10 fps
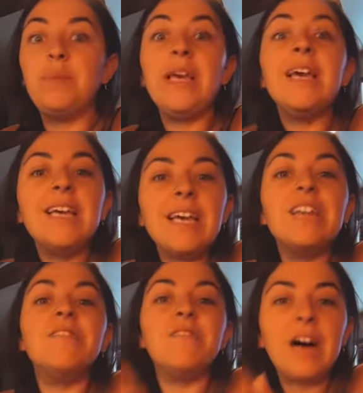being
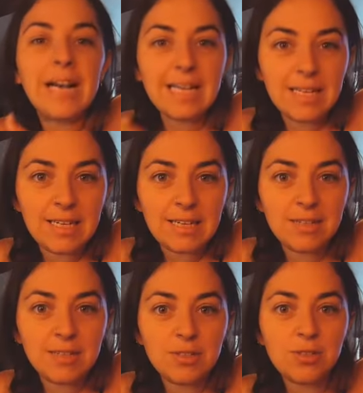
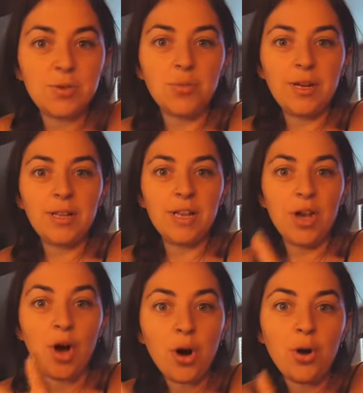invited to really
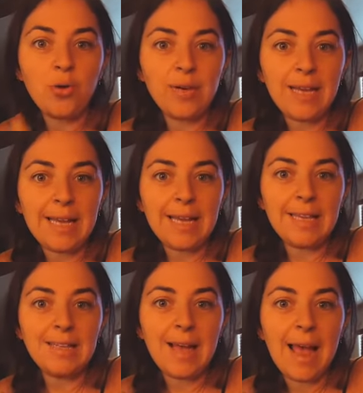hone
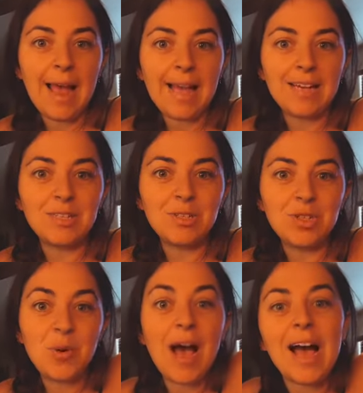in and
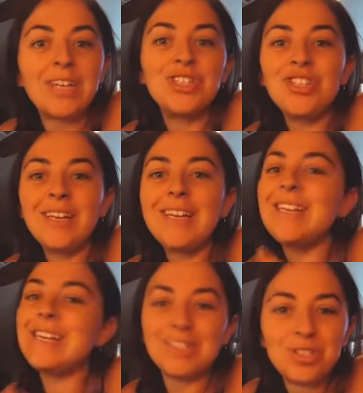to actually
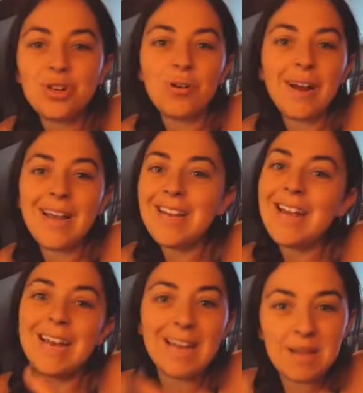integrate
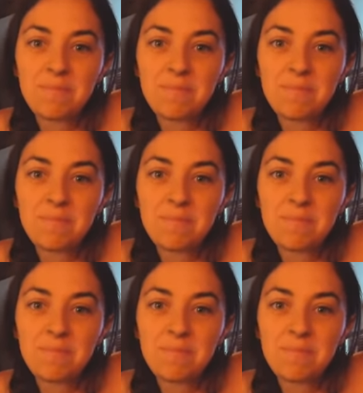and